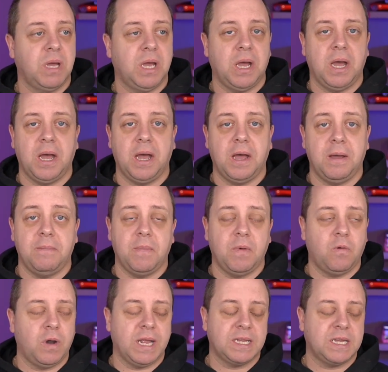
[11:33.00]
um,
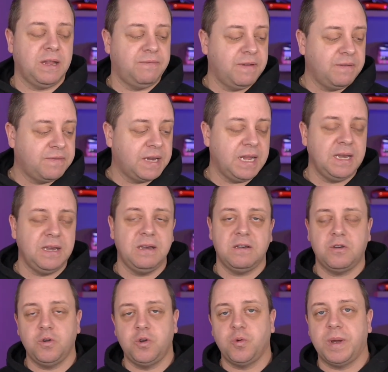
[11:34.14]
or let's say 15
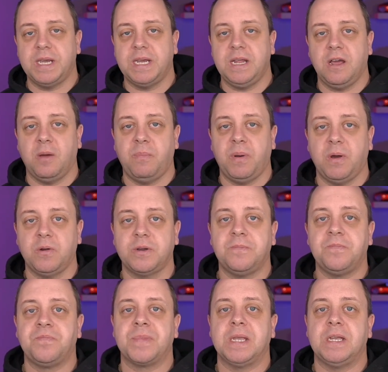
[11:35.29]
to 20 upload.
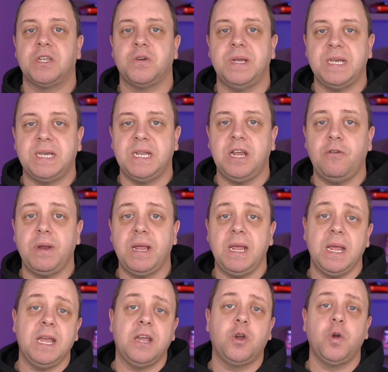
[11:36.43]
So in theory,
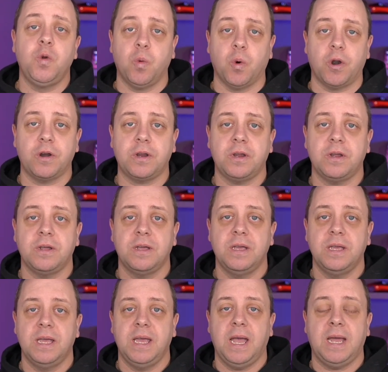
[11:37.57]
it could work.
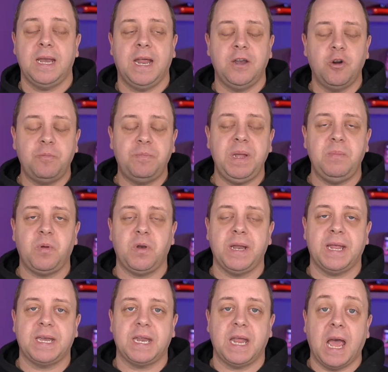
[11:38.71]
And I know people
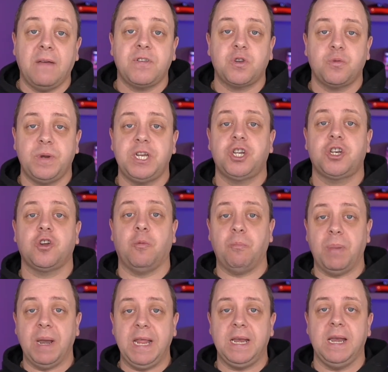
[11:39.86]
that have switched
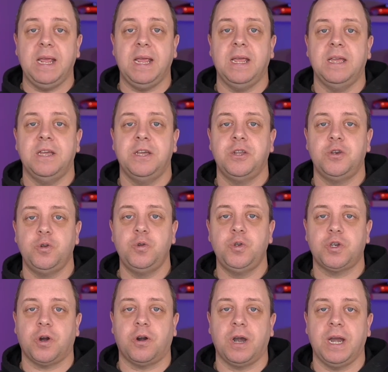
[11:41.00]
completely to
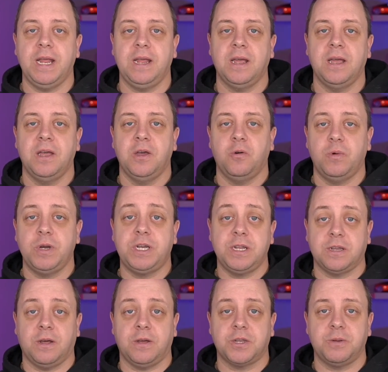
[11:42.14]
Starlink, which is
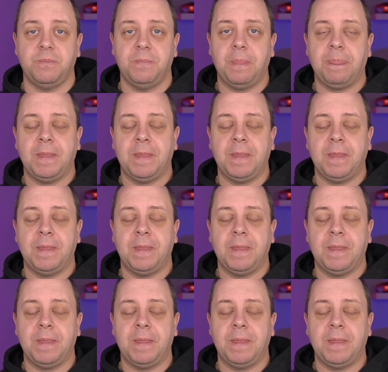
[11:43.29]
awesome.